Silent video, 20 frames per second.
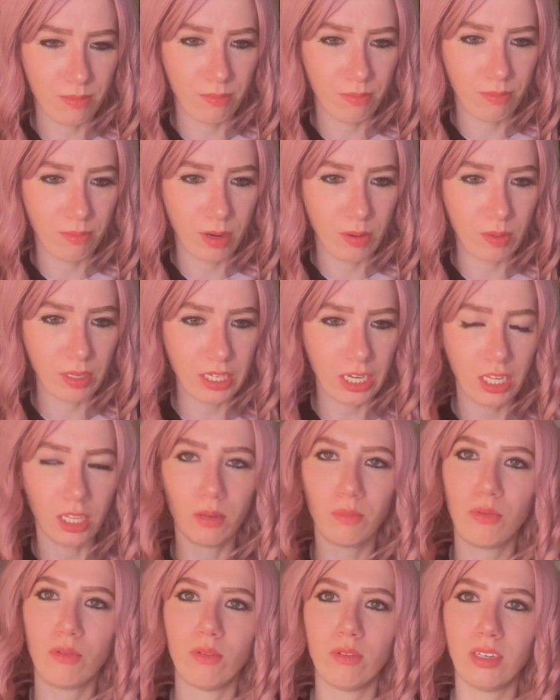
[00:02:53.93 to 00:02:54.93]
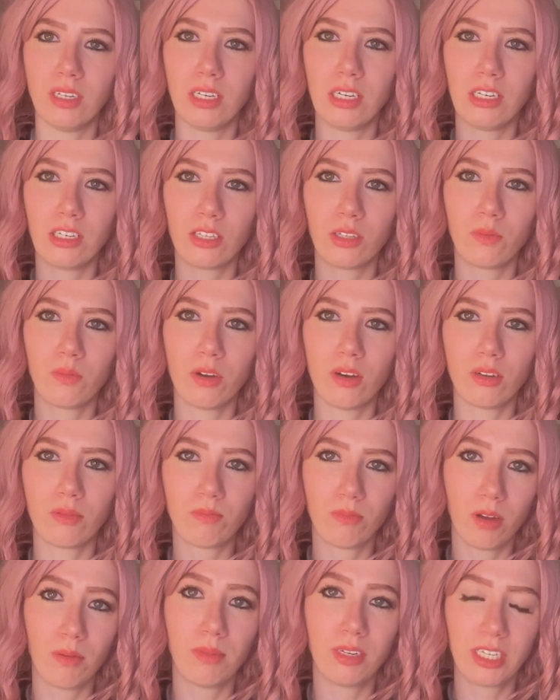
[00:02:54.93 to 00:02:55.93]
We were teleported into the world
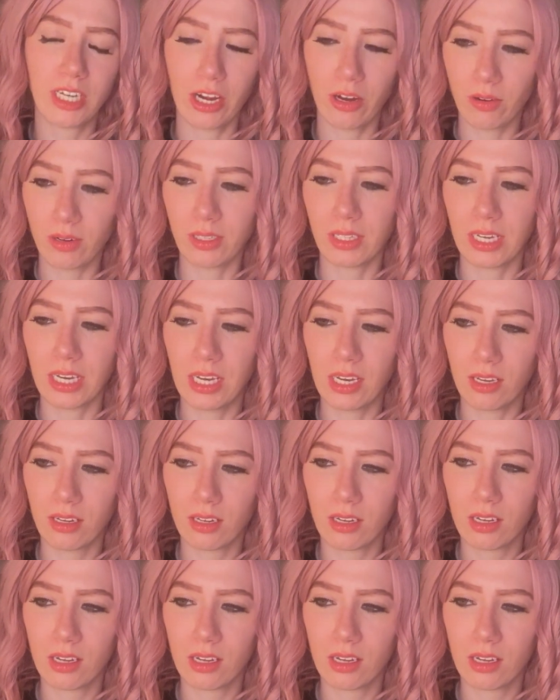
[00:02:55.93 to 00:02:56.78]
momentarily